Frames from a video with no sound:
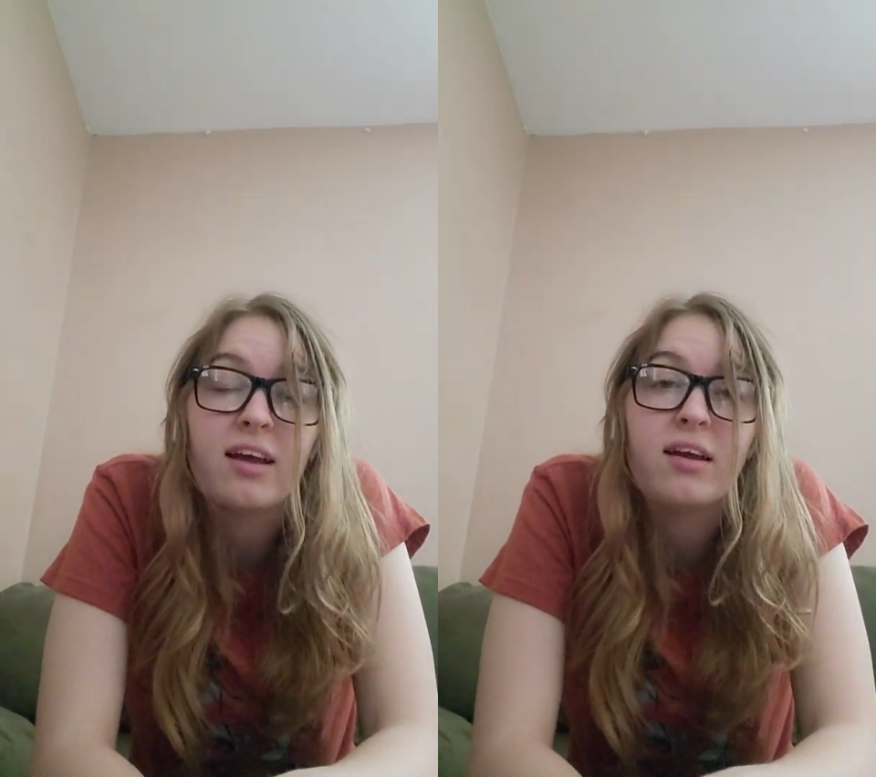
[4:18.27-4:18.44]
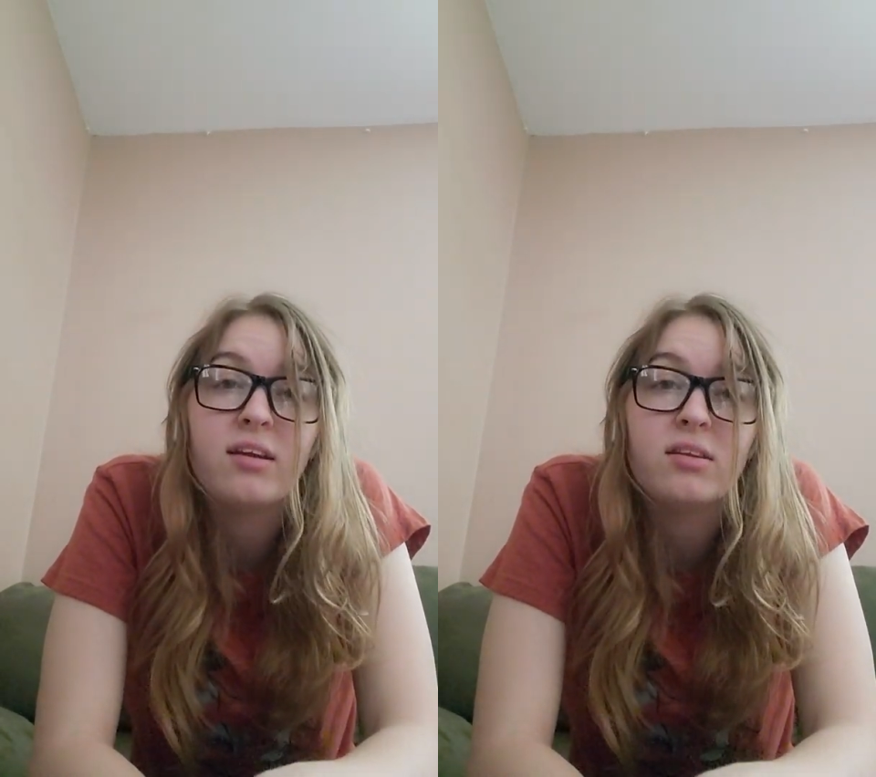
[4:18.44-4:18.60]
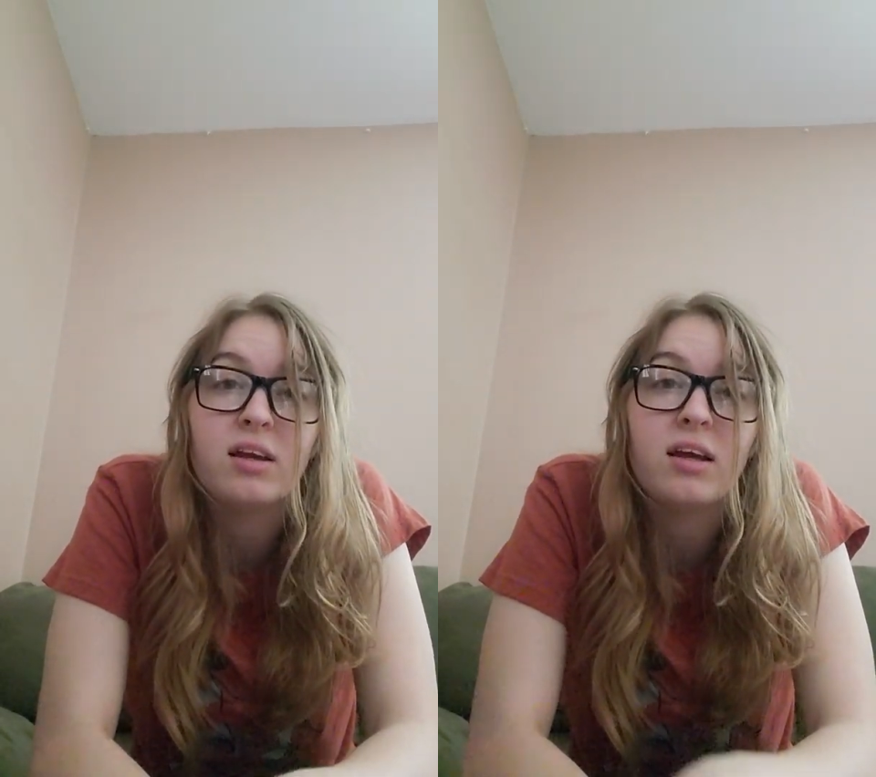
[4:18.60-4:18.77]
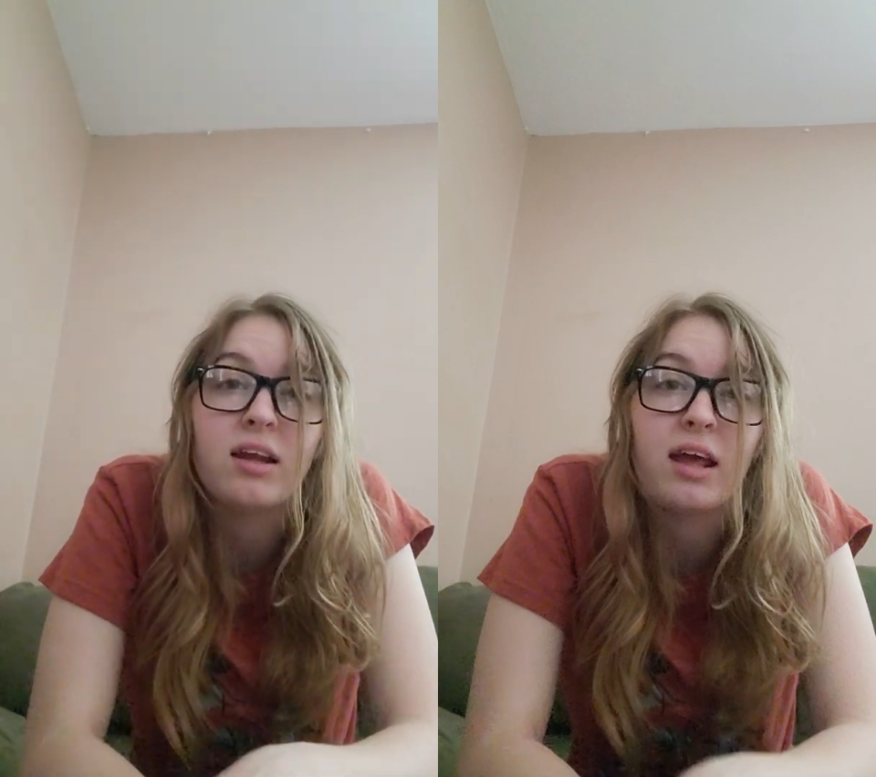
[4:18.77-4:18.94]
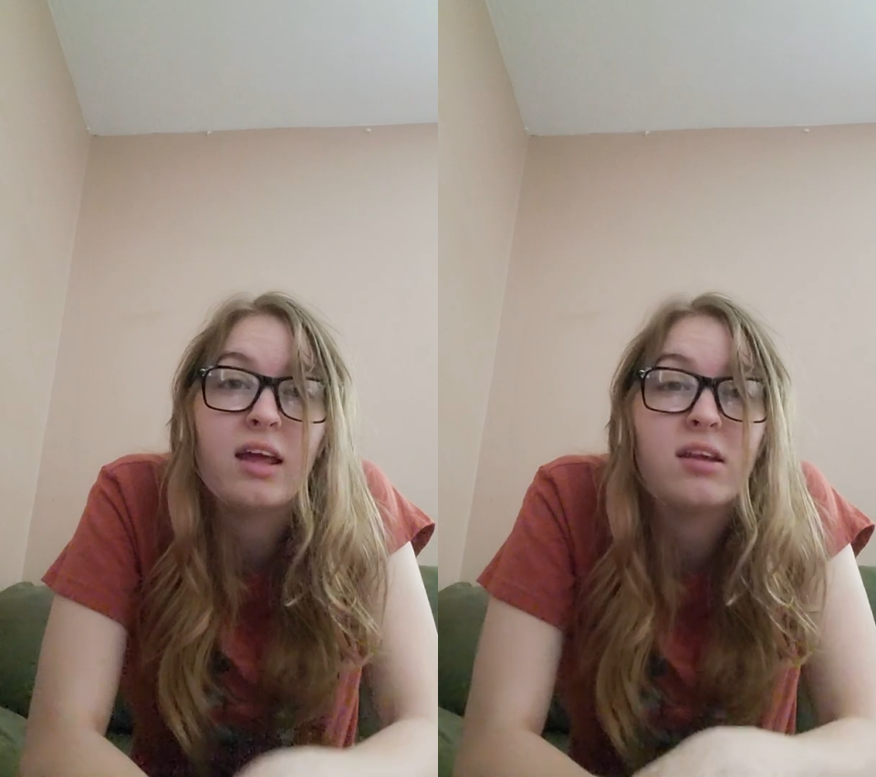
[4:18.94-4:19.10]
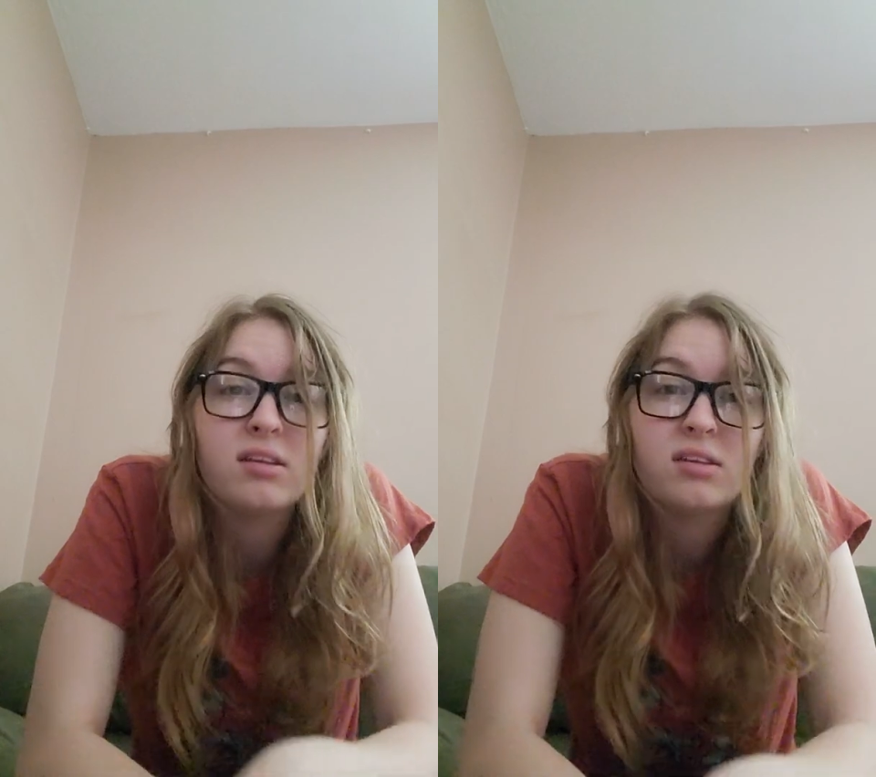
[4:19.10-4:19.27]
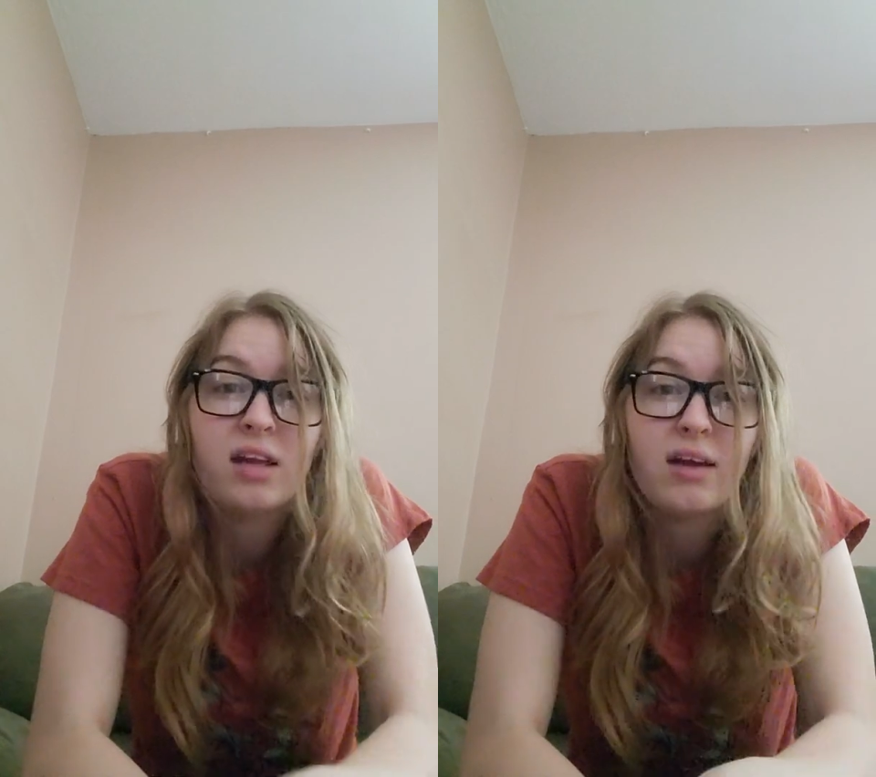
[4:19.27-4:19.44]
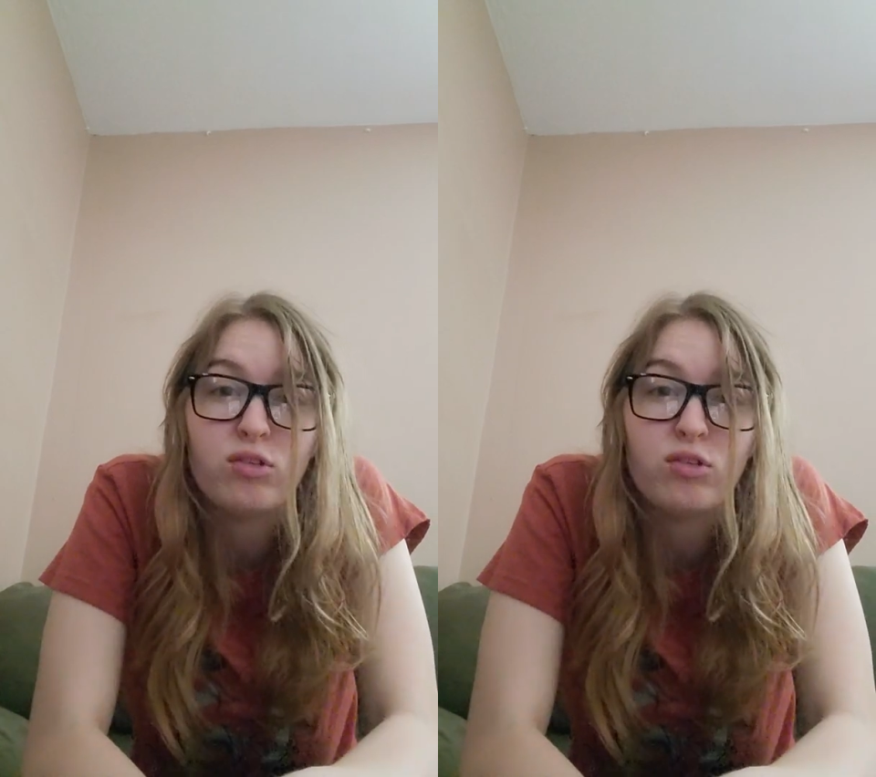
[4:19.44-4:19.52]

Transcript: He's in his safe